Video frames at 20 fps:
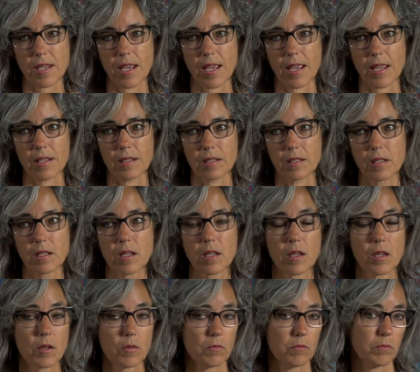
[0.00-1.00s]
and
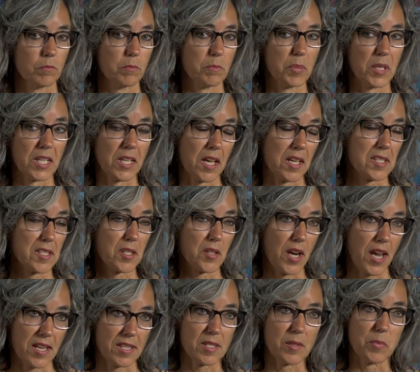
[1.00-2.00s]
because
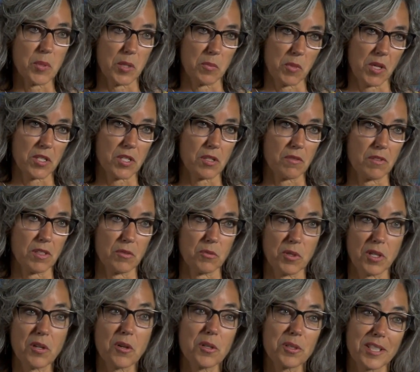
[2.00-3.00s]
there hasn't been much of it,
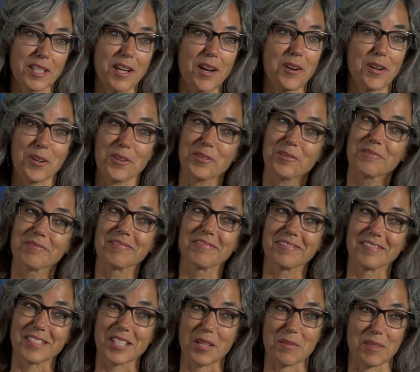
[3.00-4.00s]
we're holding our own
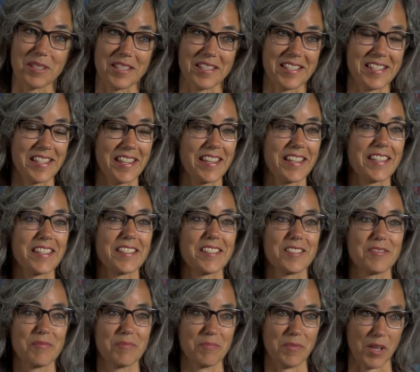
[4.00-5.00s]
WSA
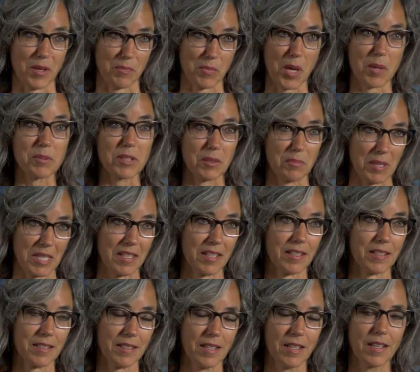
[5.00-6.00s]
uh, public
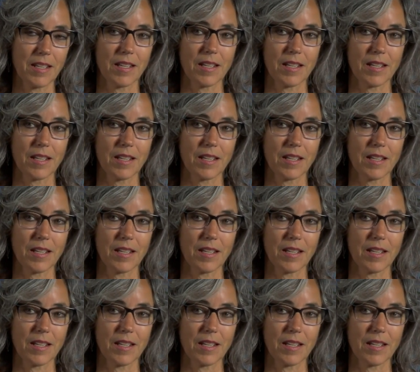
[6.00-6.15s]
meeting